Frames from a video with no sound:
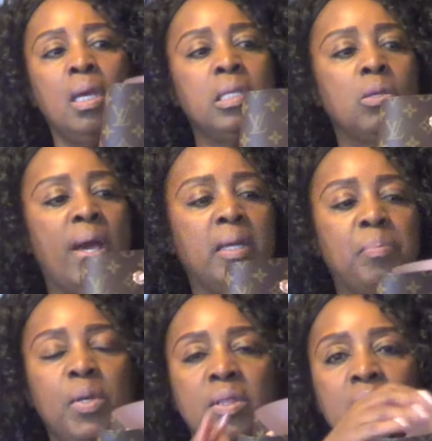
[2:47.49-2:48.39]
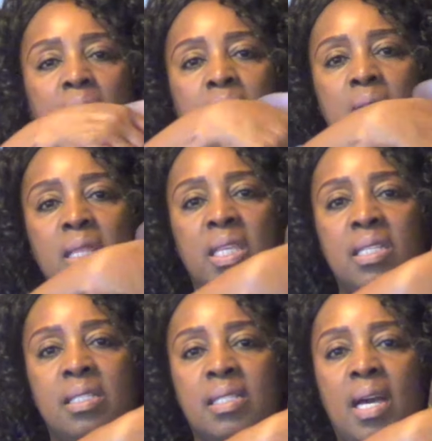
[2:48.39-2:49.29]
so I can put things on
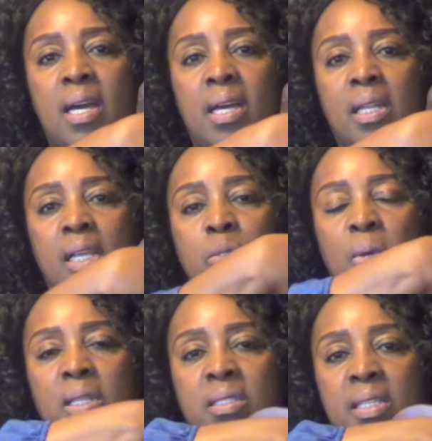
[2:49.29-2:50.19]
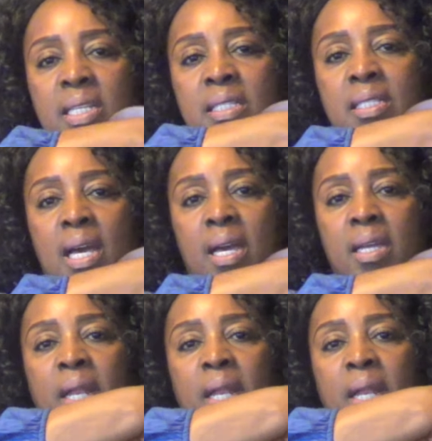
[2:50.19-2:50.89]
this side as well as this side.